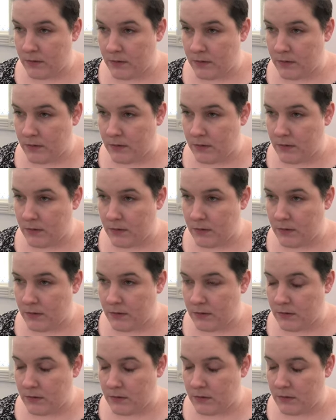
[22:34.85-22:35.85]

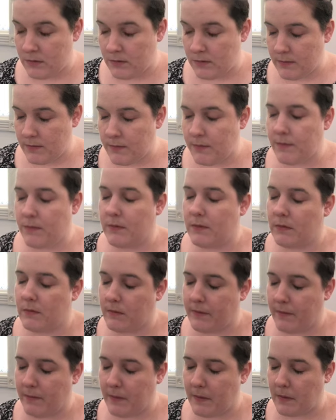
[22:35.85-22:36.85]

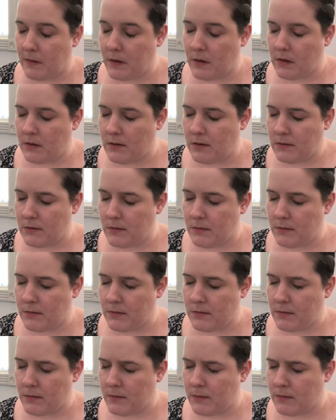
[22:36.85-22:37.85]

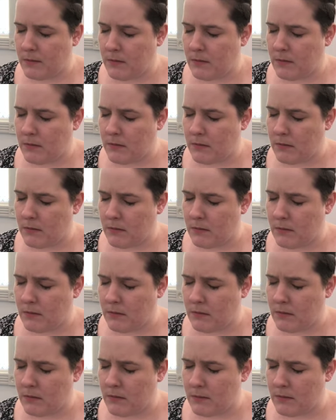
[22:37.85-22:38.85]

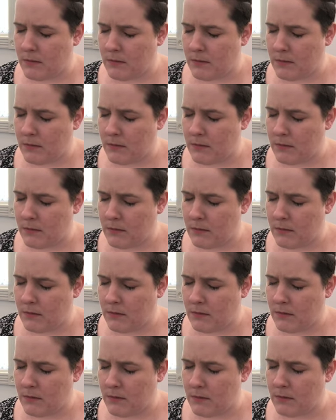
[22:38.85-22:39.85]

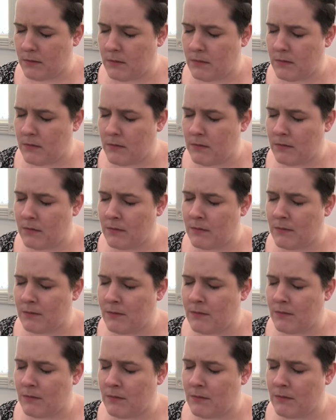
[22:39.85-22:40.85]

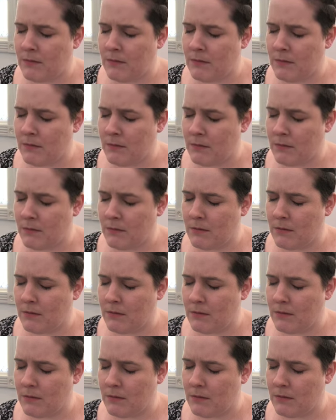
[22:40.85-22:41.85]

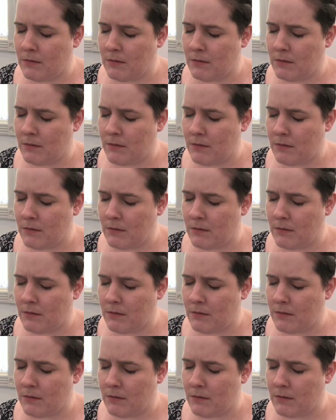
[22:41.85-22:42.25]
(silence)